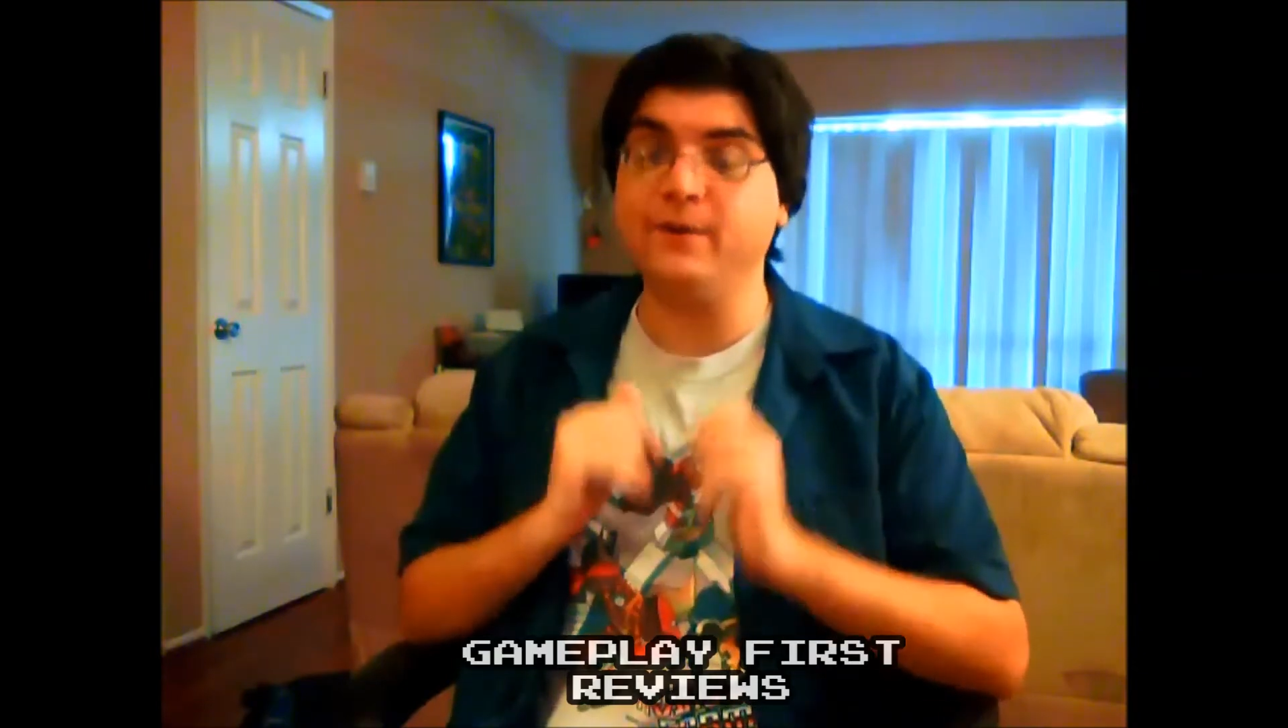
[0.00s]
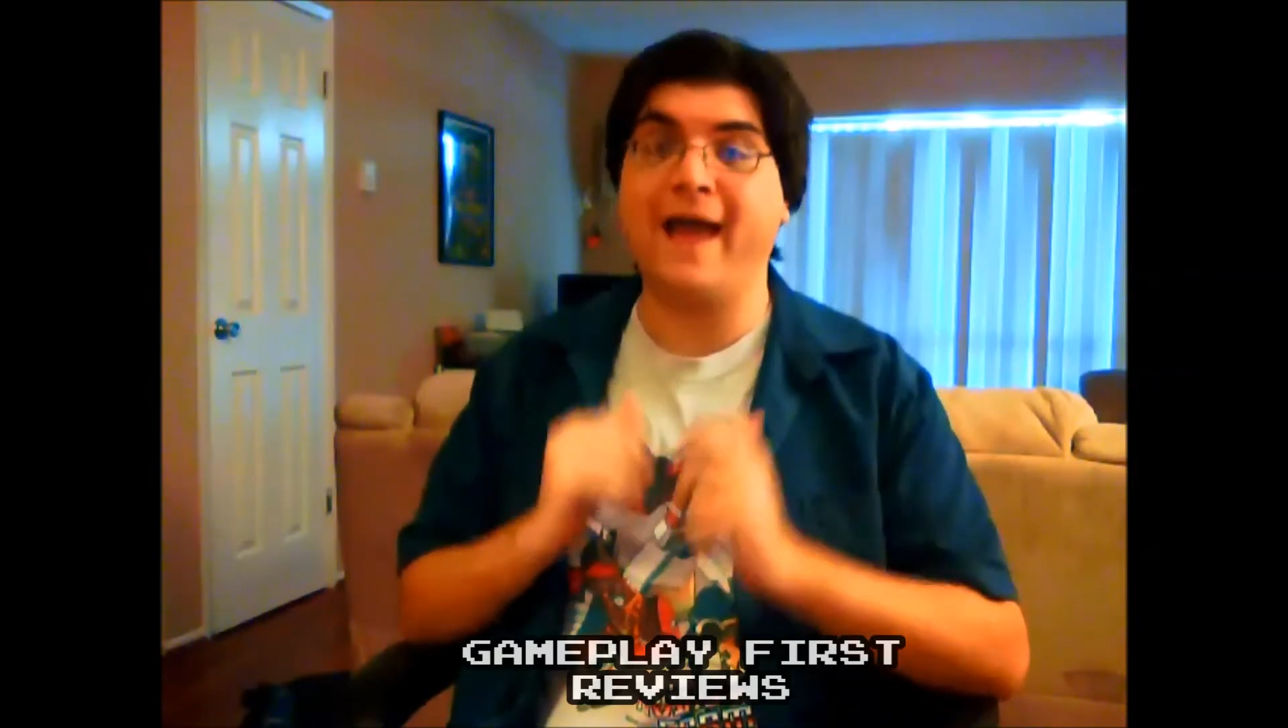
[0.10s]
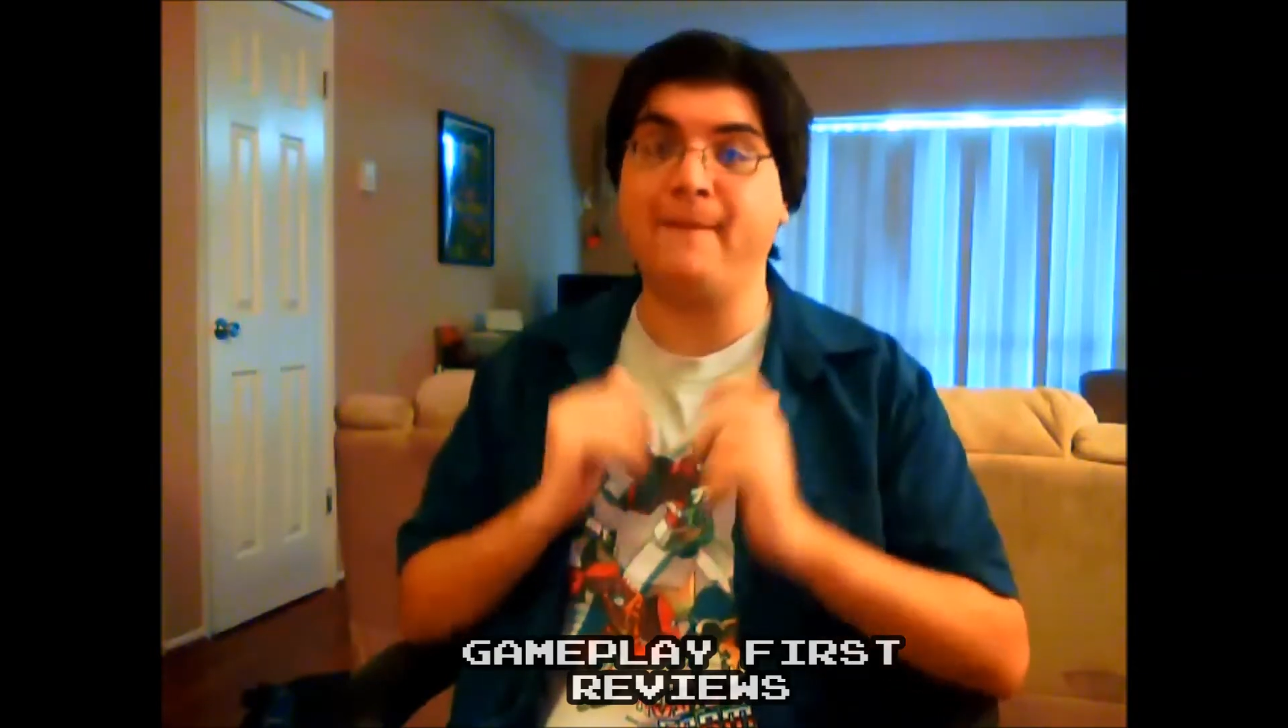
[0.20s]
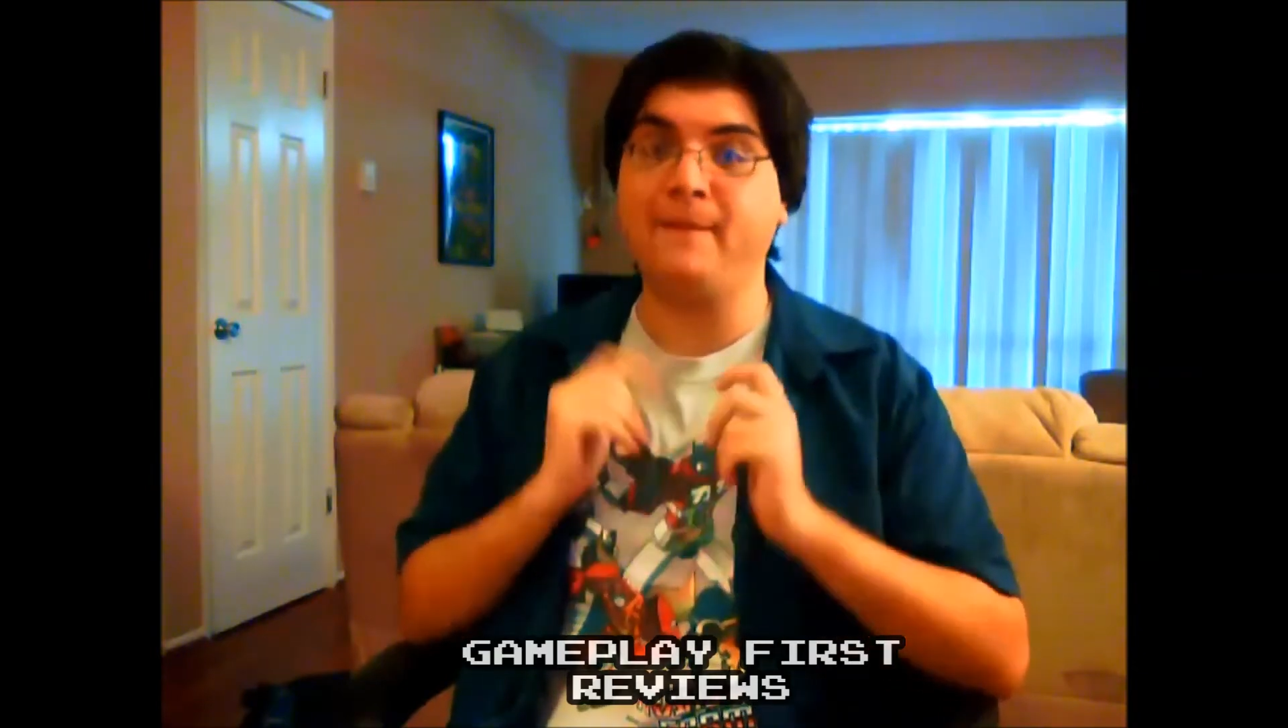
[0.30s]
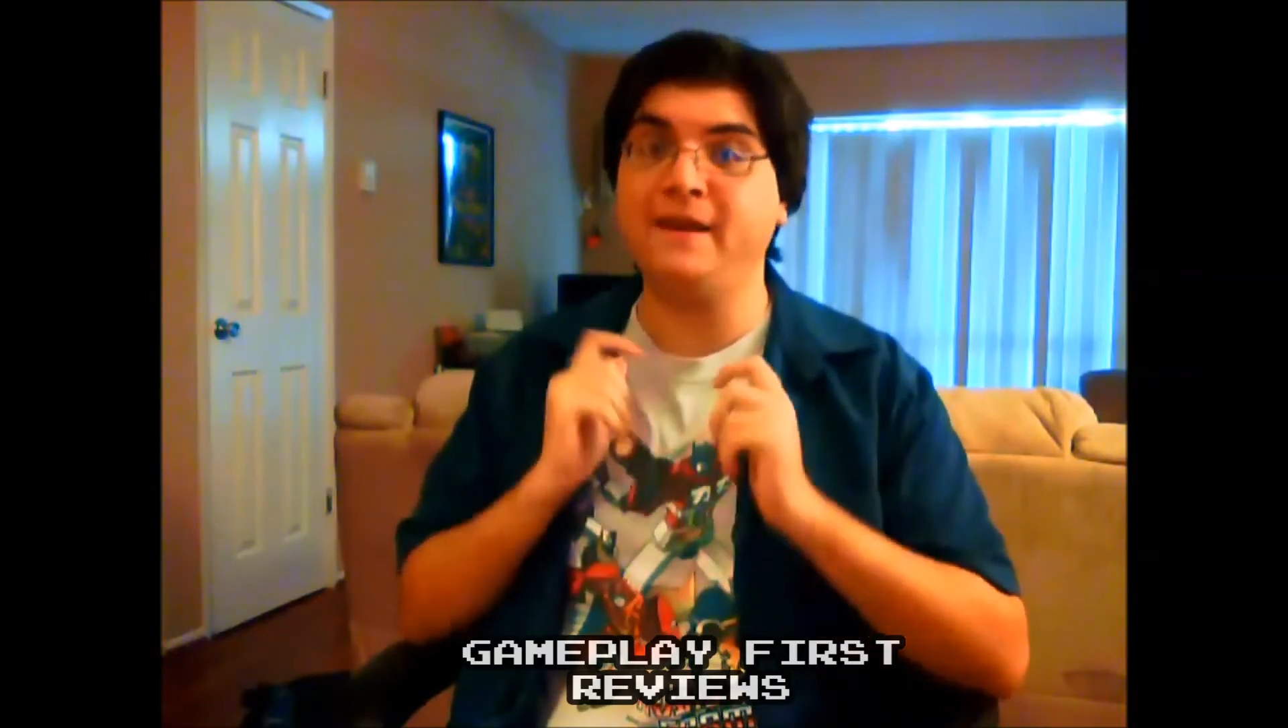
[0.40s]

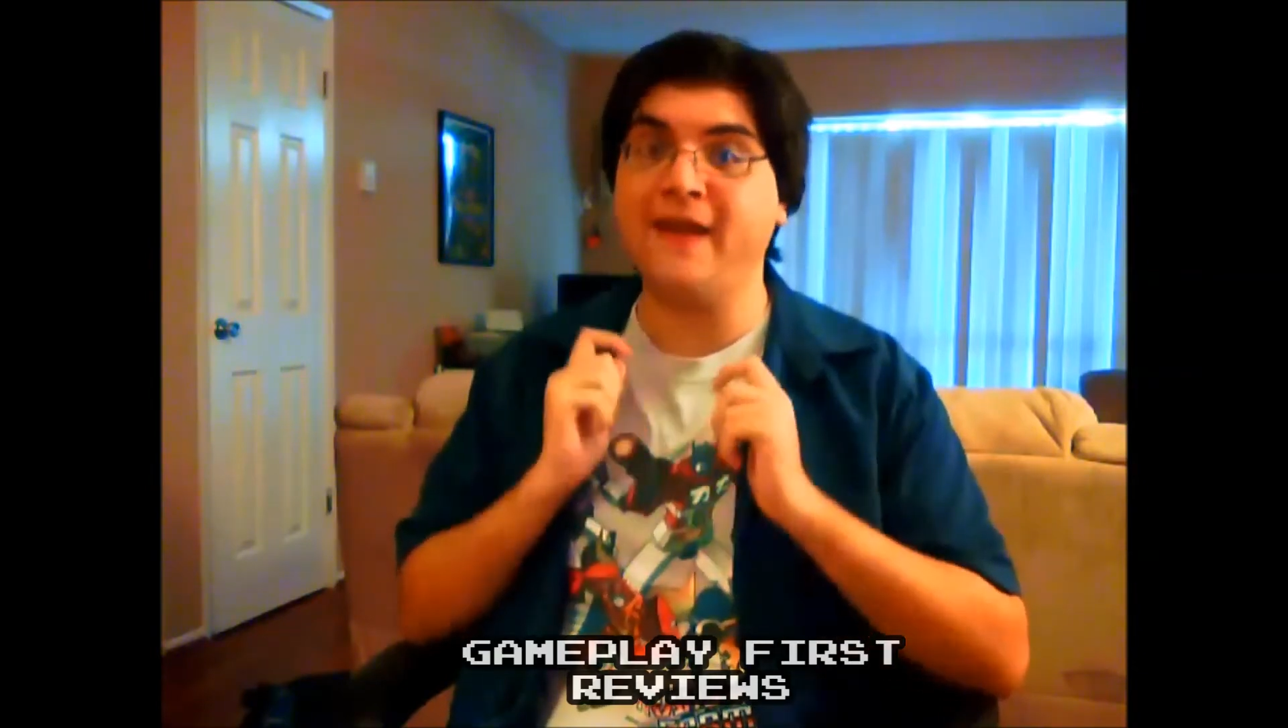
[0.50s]
happen